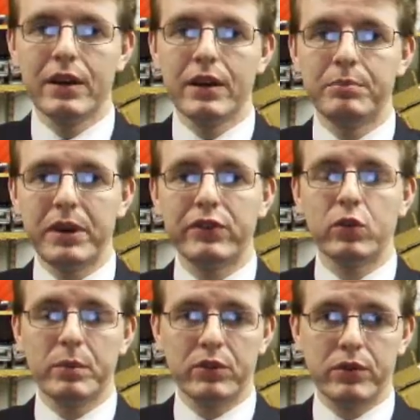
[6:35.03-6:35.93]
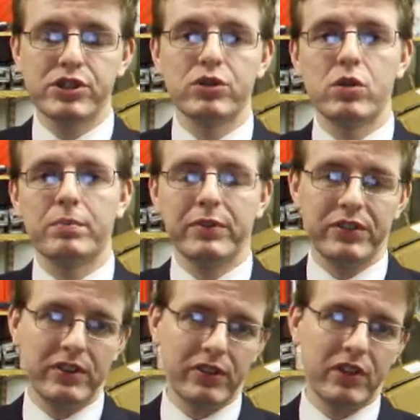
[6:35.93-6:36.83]
Beef swims offshore,
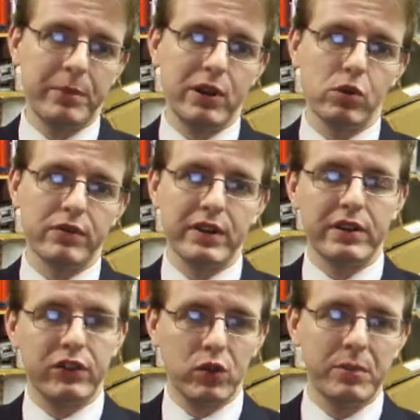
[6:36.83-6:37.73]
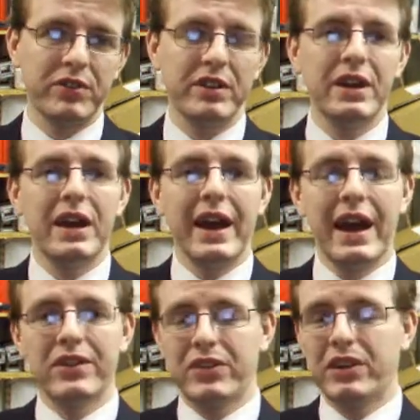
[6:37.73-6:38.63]
sees a stubby little ravine, swims in,
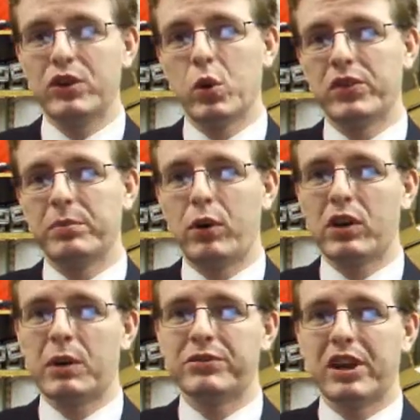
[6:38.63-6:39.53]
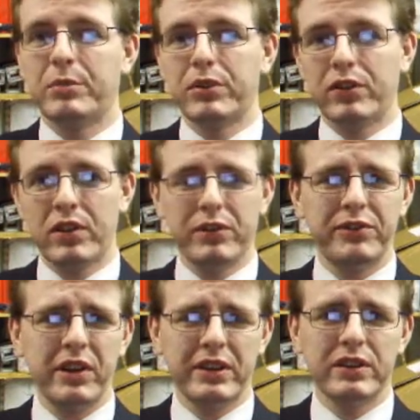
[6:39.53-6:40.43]
accidentally causes a block update, but the
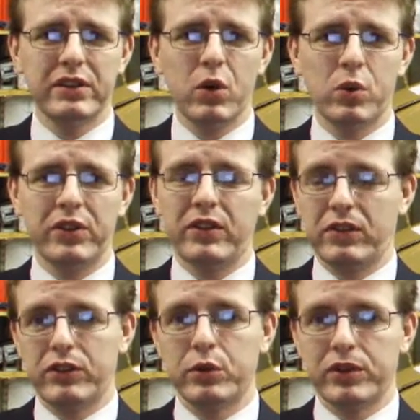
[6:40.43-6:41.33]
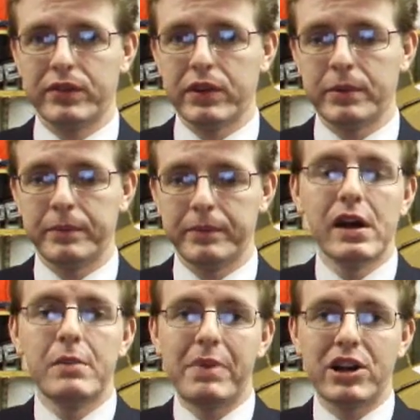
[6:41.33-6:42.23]
flooding that it causes isn't too severe.
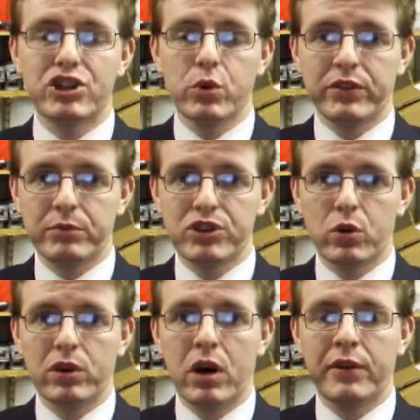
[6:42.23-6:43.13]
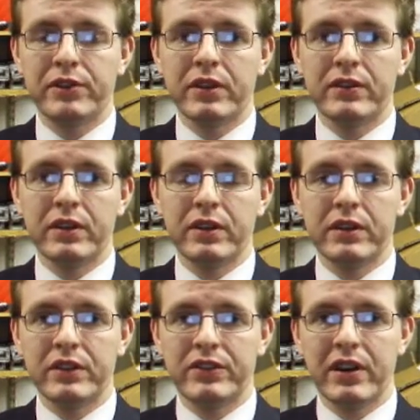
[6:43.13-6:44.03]
Badge joins him shortly after, and
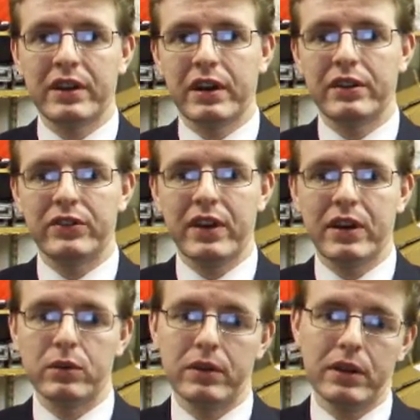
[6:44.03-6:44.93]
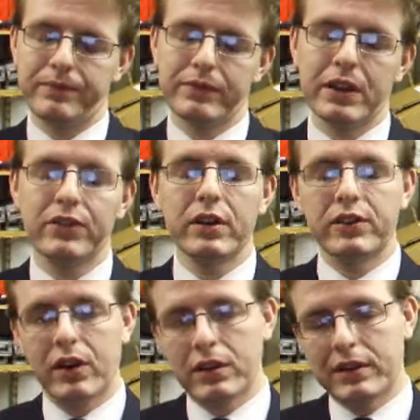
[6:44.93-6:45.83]
they staircase down. They decide to
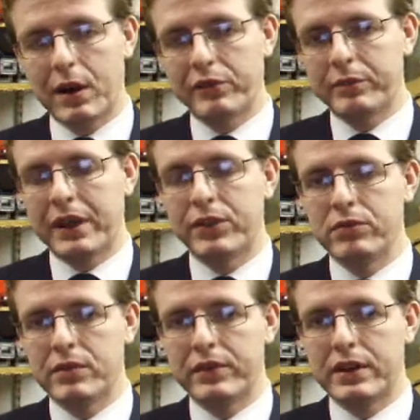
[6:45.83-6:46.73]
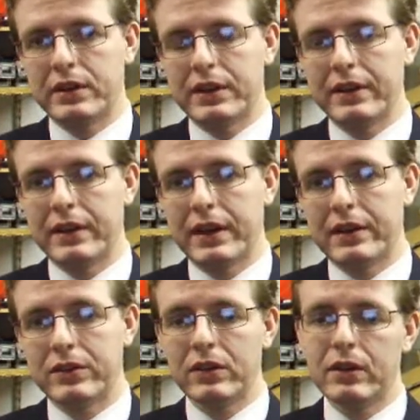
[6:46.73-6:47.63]
tunnel down from the end of the ravine
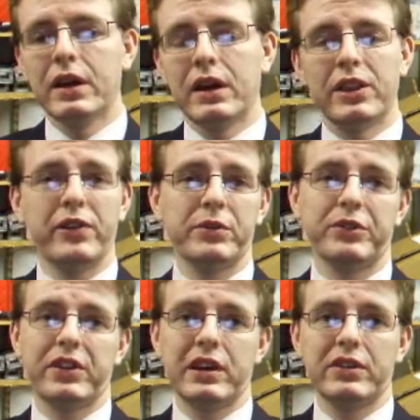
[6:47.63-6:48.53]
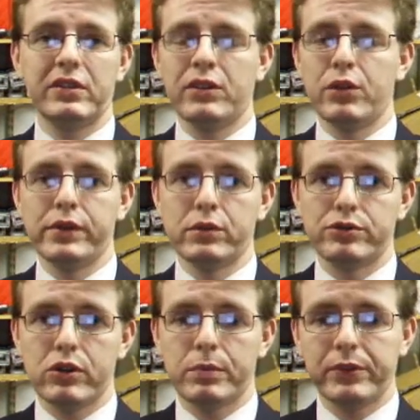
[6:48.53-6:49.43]
inland. They find some skeletons, no real
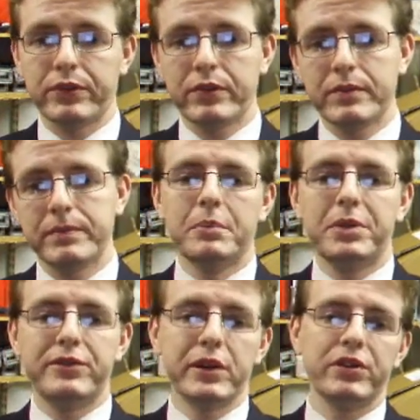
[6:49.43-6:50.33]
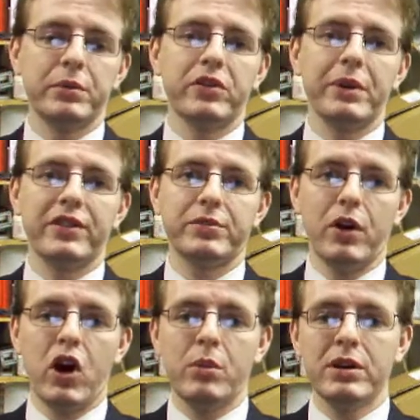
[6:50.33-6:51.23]
drops. Beef goes up to make some
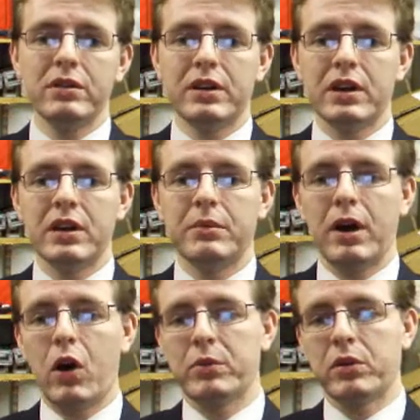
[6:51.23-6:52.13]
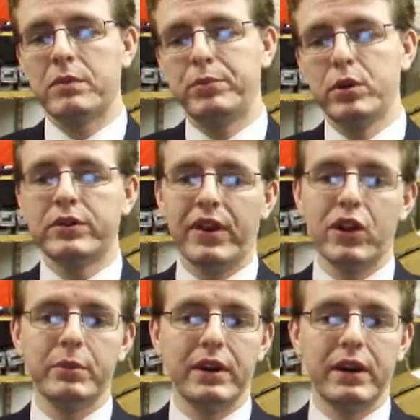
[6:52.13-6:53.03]
armour. Armour's got with boots,
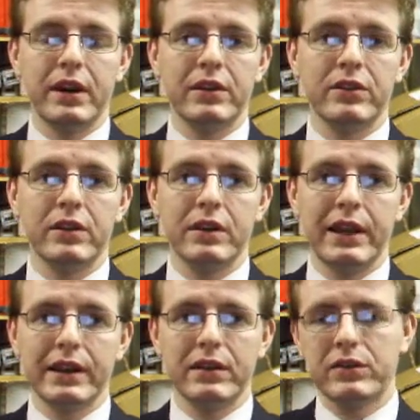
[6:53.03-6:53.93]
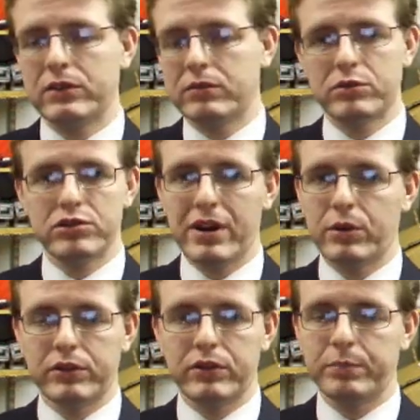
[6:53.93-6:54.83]
helmet, and leggings,
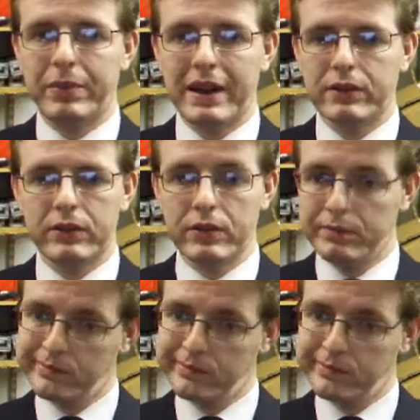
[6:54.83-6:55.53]
trousers, pants.